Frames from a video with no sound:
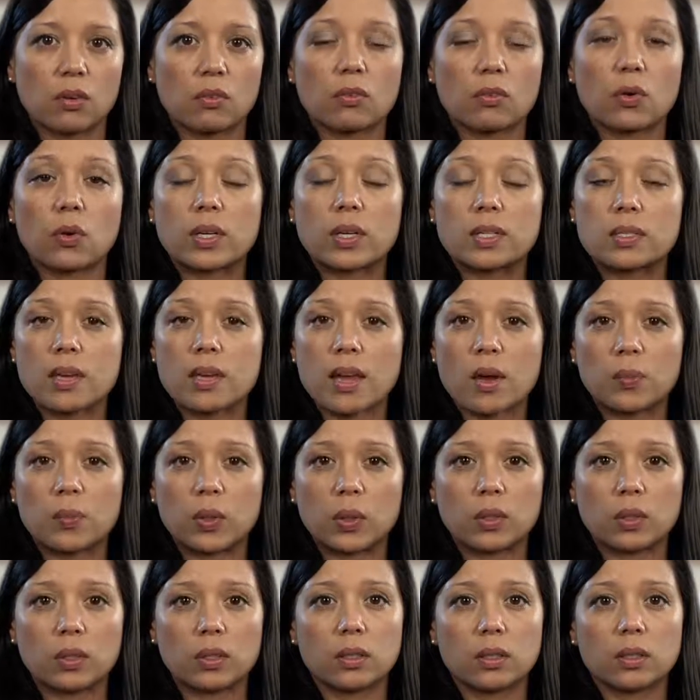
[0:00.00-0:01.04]
For
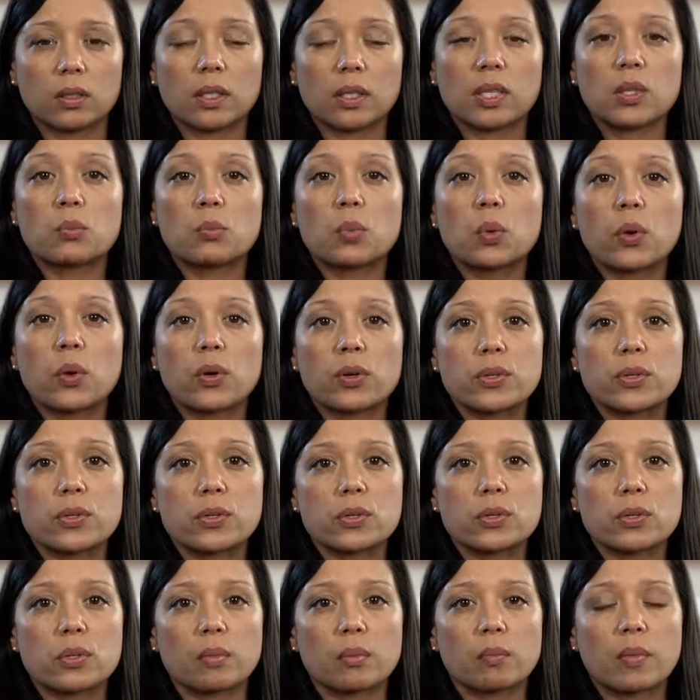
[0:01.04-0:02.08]
example,
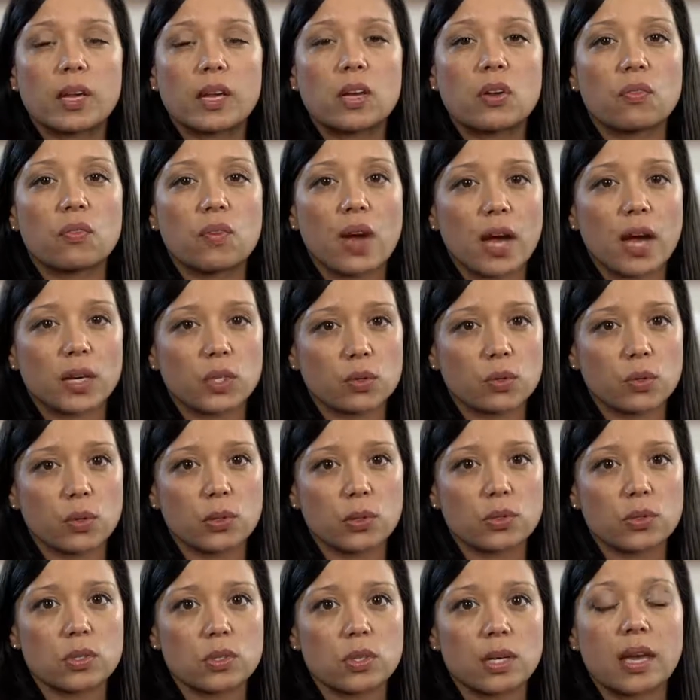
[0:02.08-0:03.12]
importers,
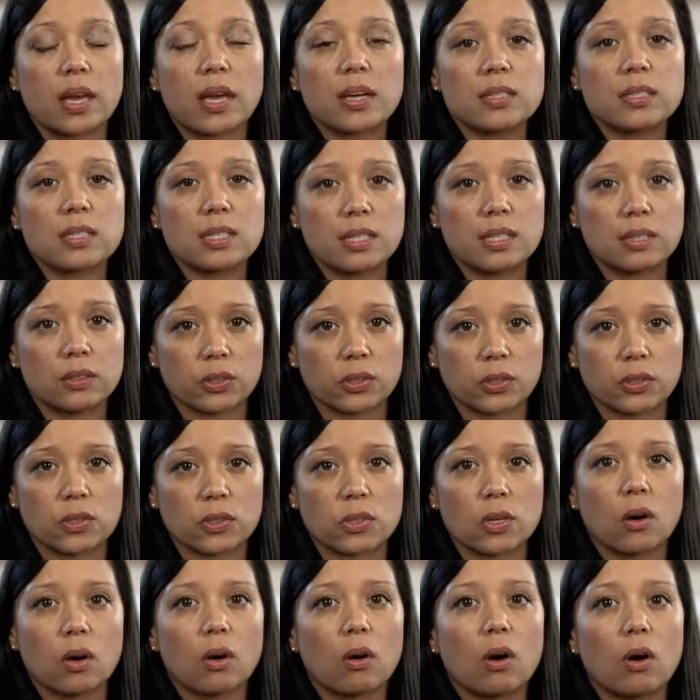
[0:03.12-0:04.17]
manufacturers, and
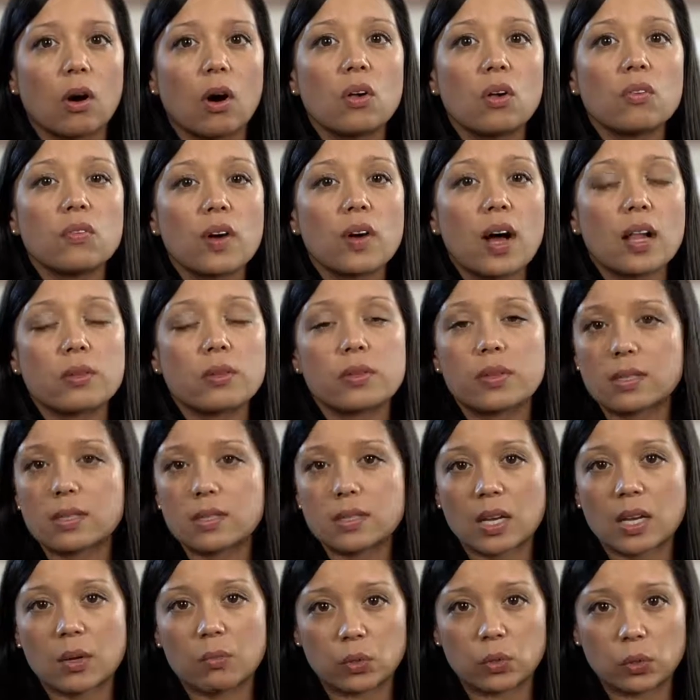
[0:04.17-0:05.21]
dealers all follow the
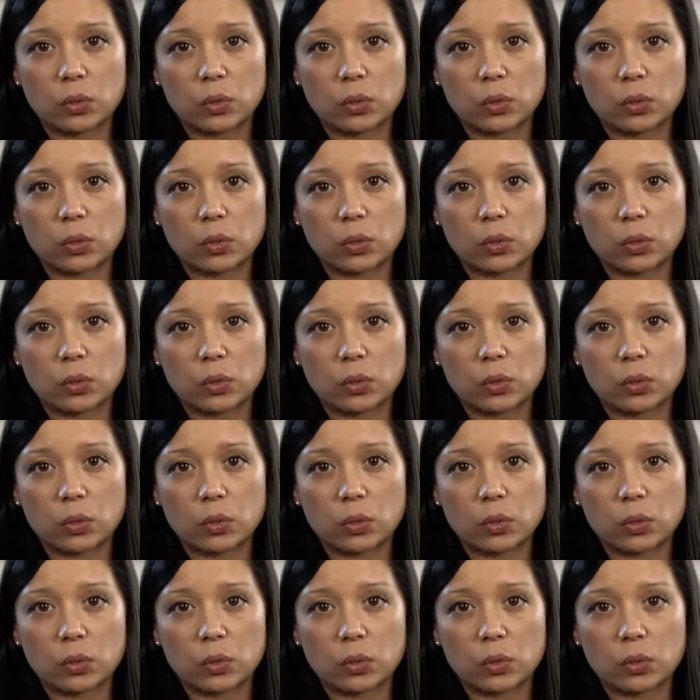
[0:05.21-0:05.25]
same